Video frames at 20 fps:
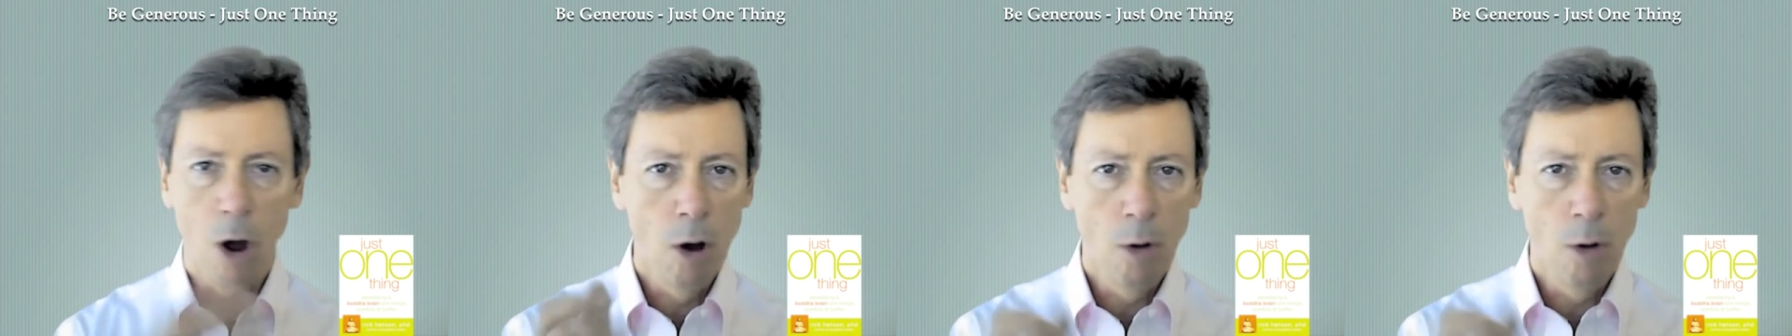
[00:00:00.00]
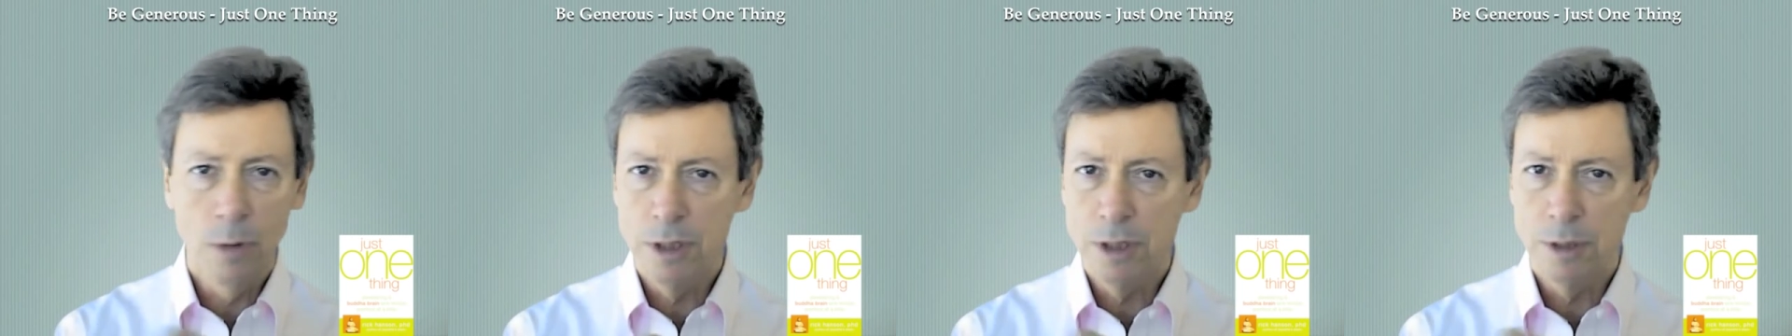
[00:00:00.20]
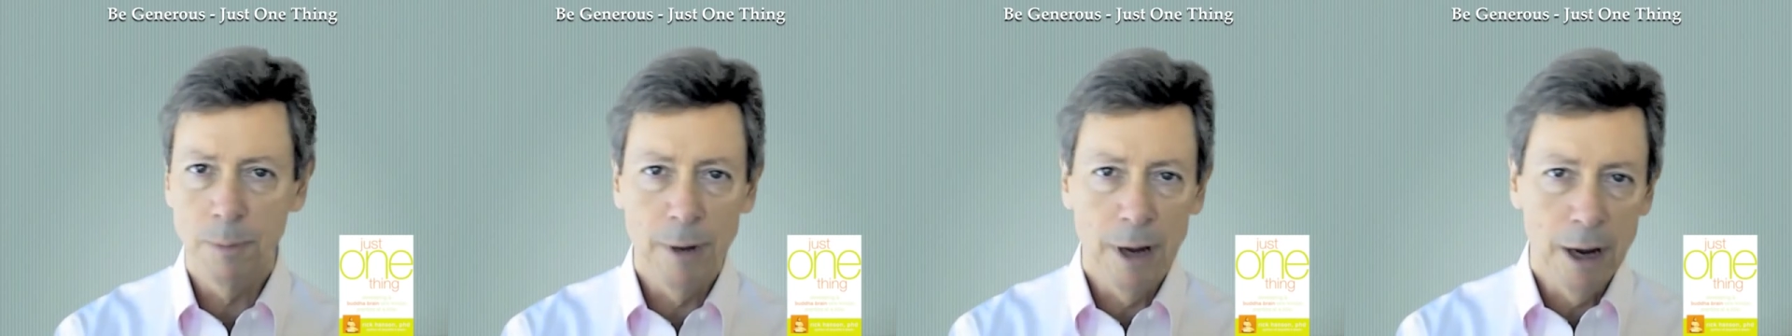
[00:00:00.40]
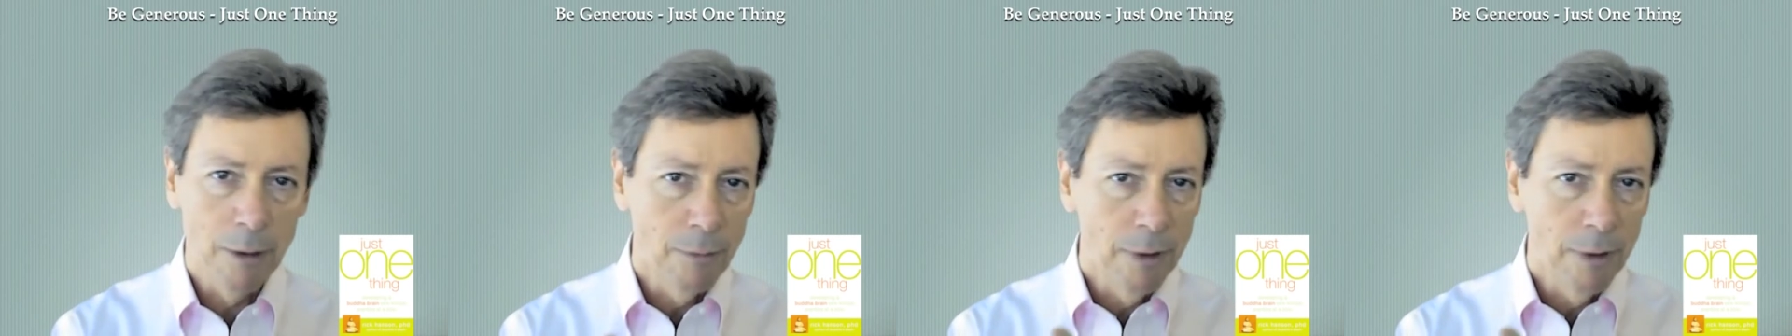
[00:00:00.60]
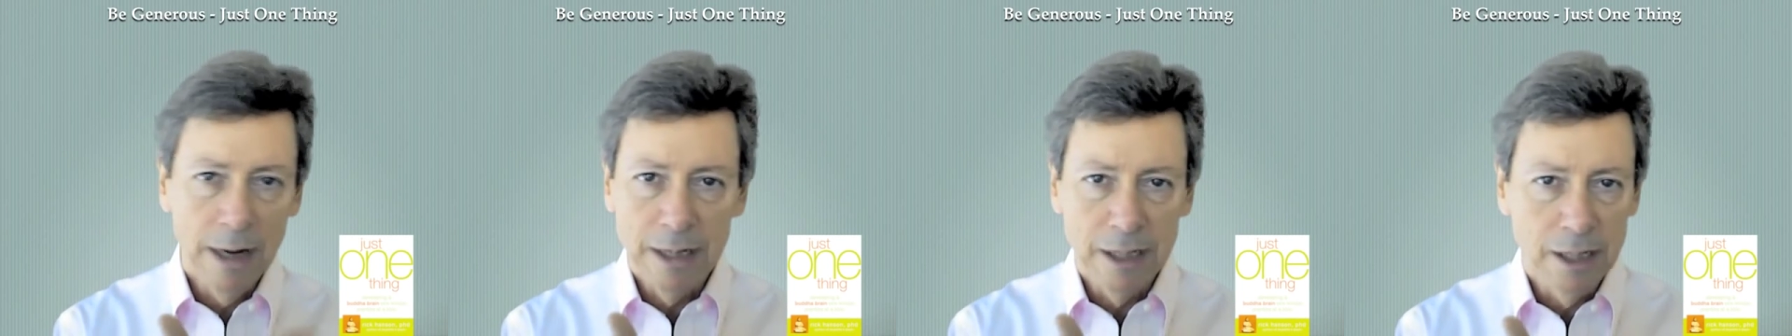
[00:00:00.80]
always about
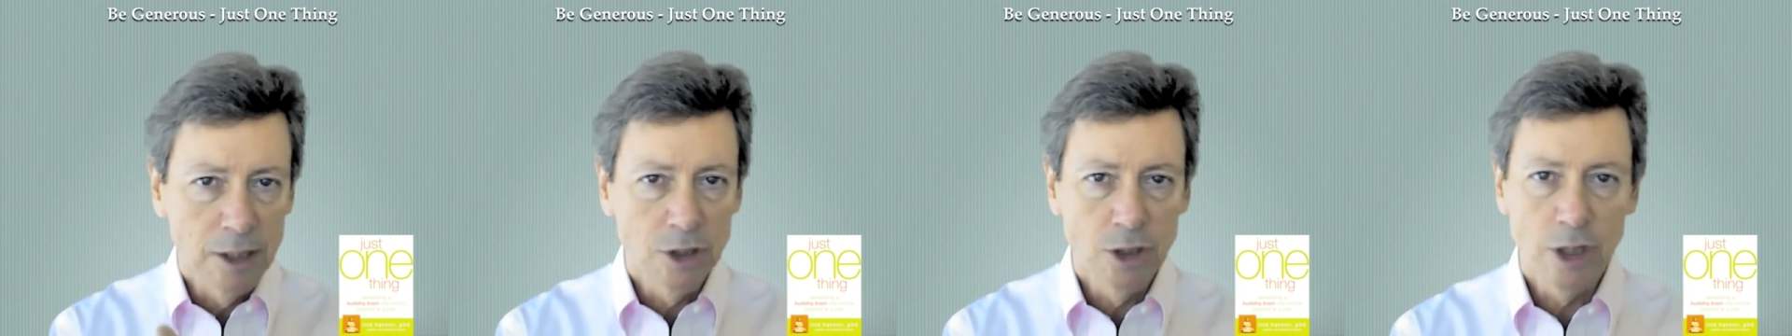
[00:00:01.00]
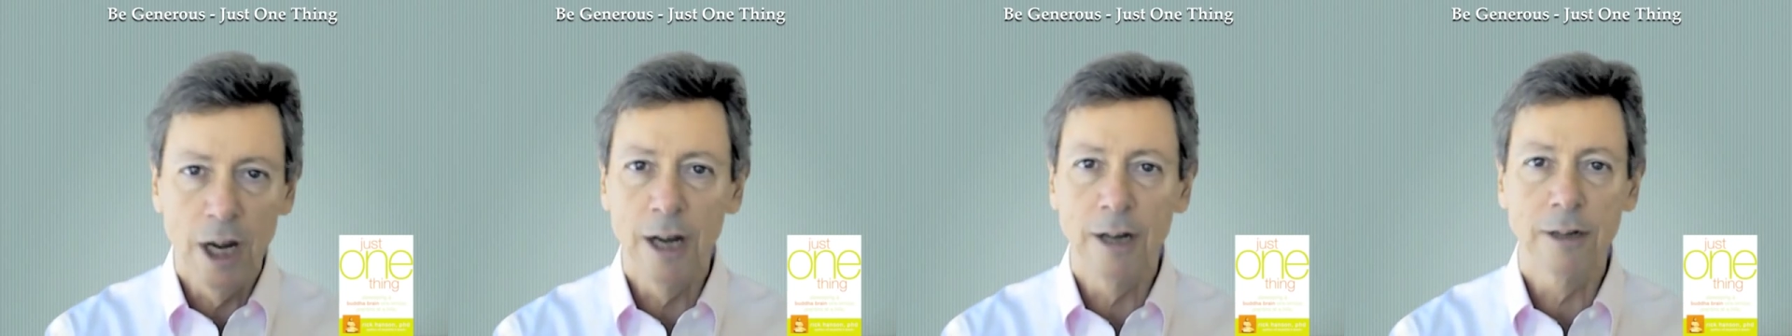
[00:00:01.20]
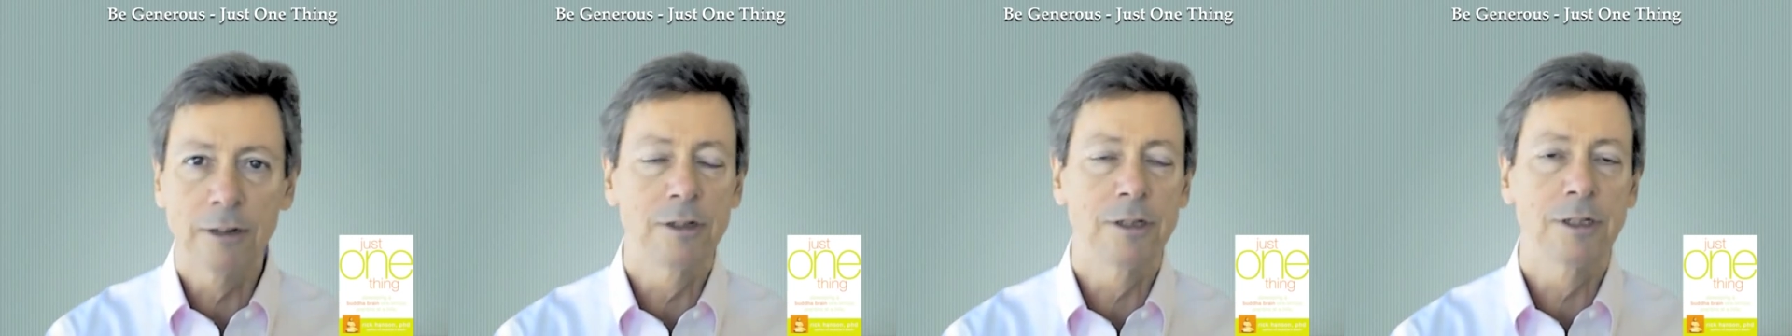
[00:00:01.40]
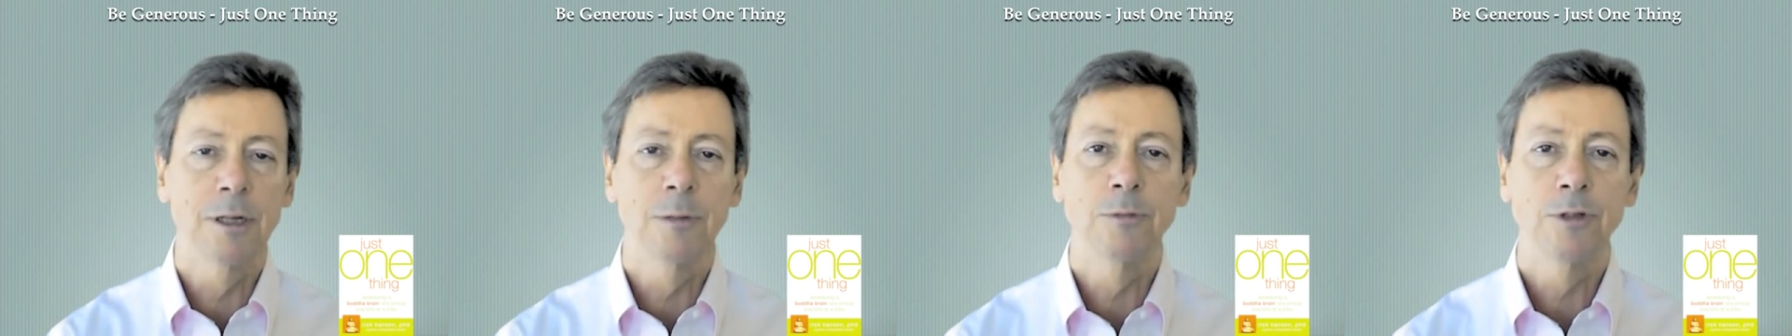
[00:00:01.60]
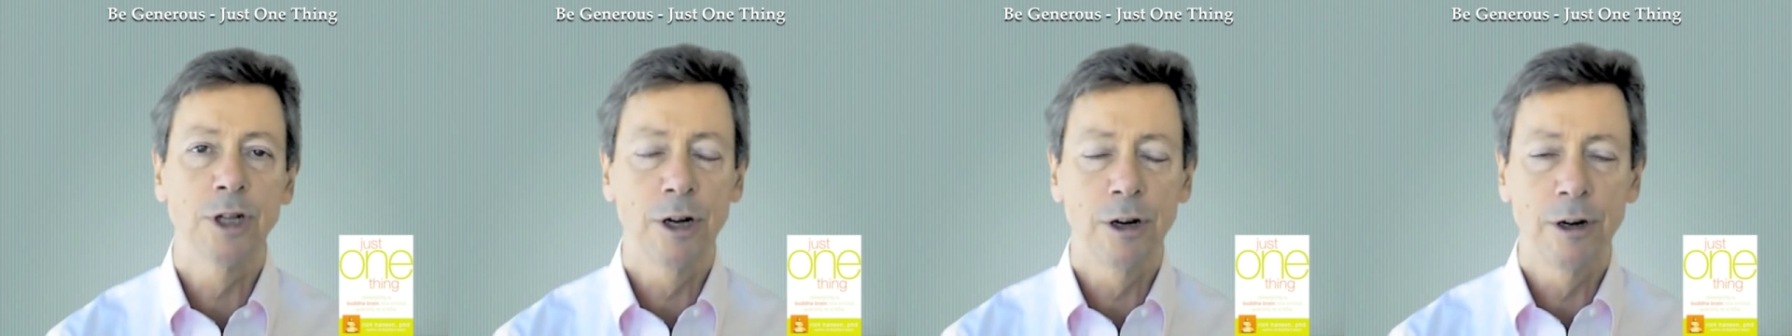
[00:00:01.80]
writing a check to
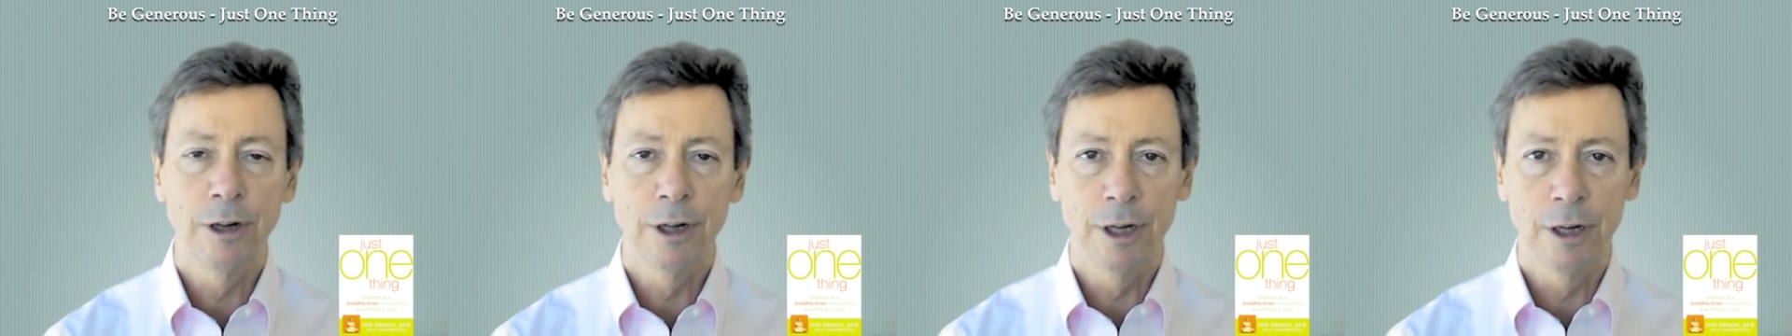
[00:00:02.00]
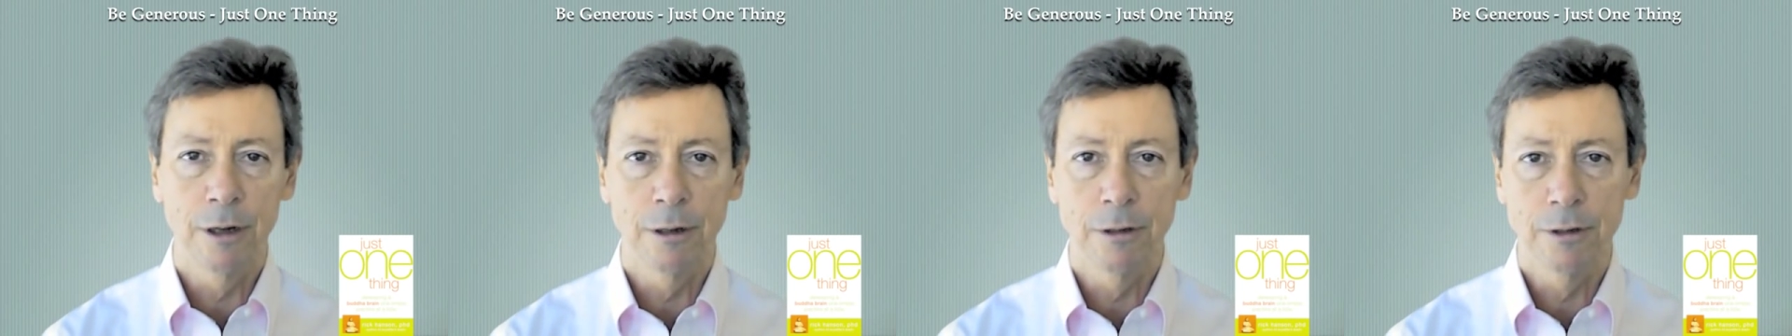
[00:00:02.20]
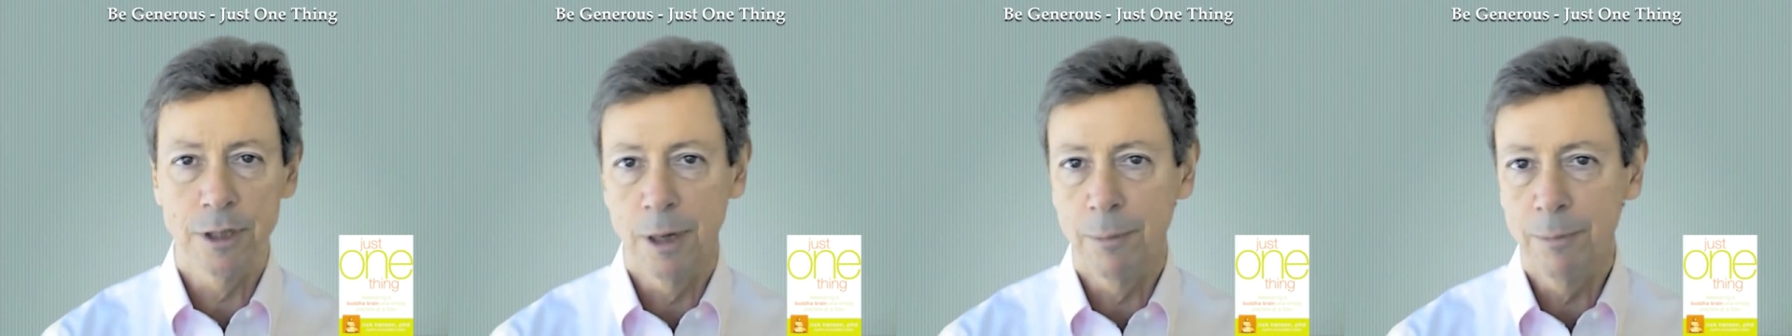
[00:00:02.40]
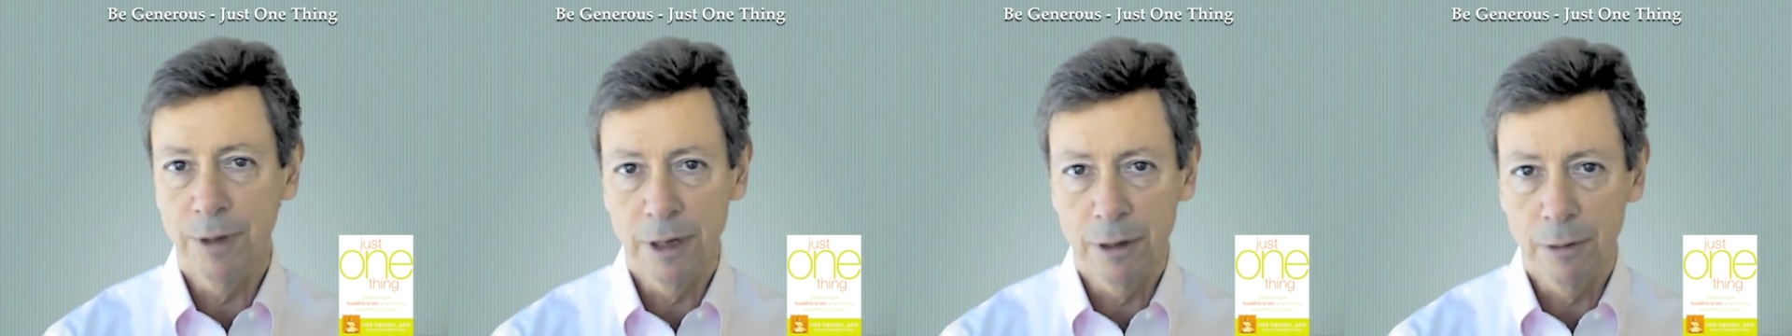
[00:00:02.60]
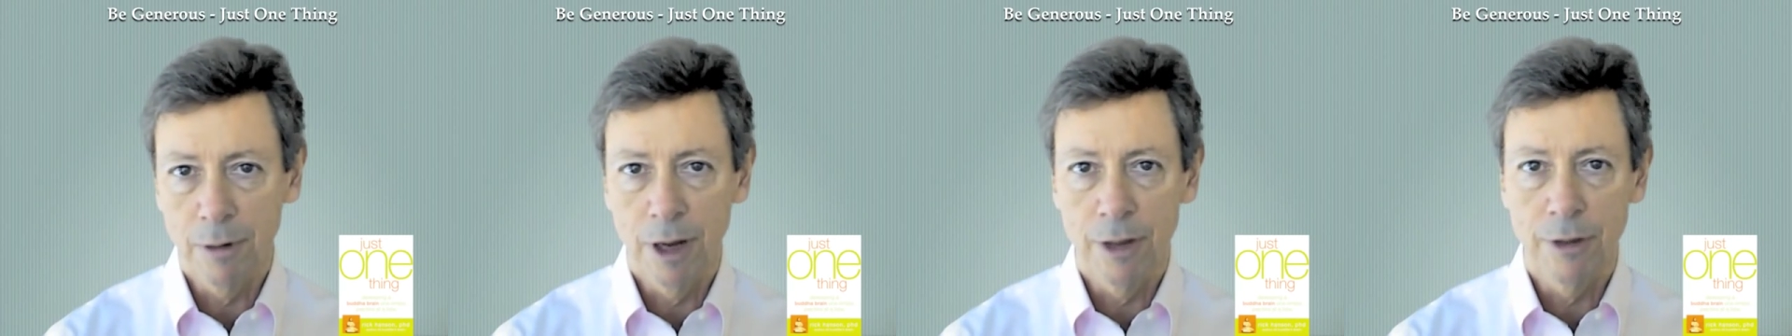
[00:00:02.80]
some charity or
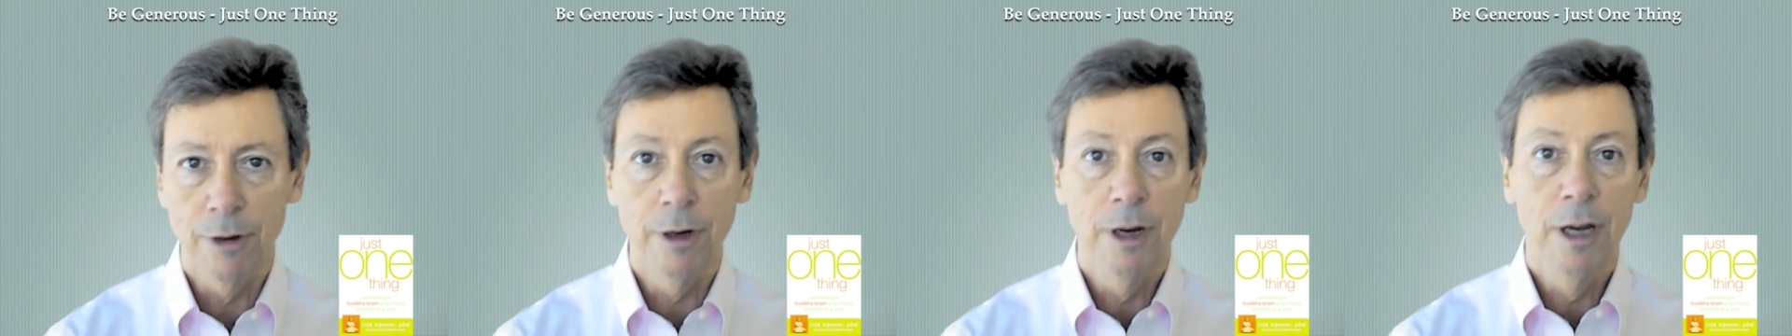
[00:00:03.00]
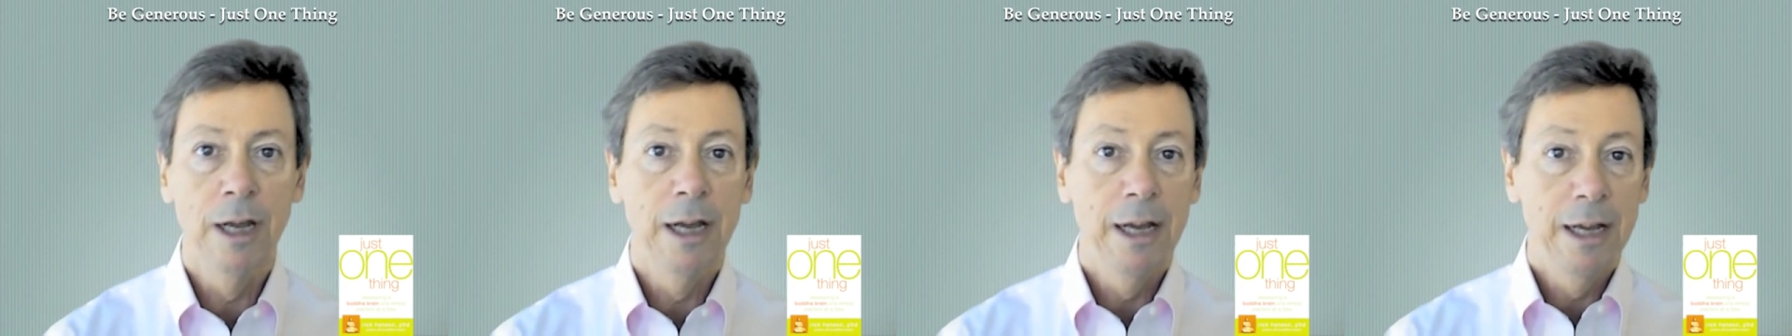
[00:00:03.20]
something or other.